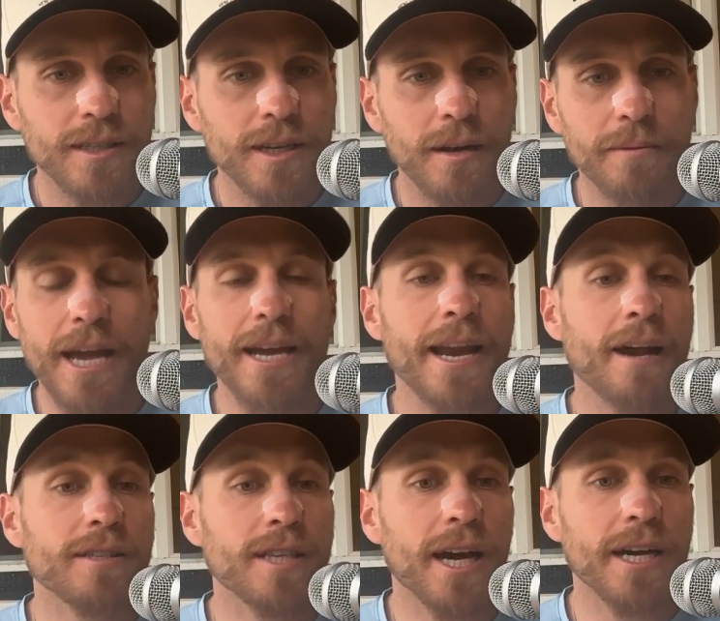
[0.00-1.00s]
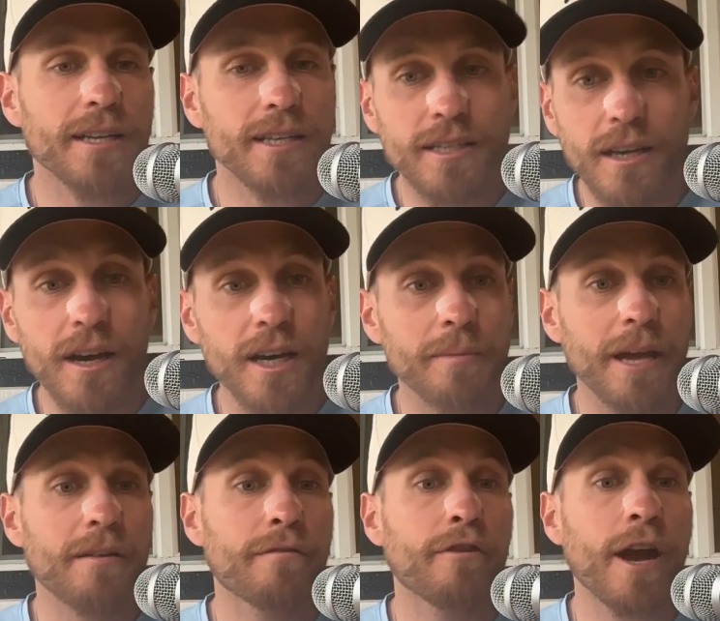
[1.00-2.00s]
I'm getting outside in the sun, I'm
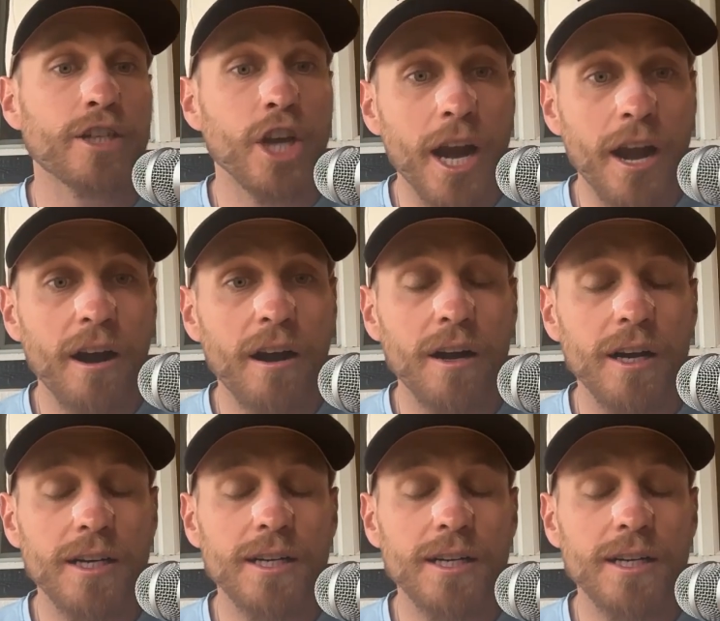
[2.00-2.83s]
getting fresh air.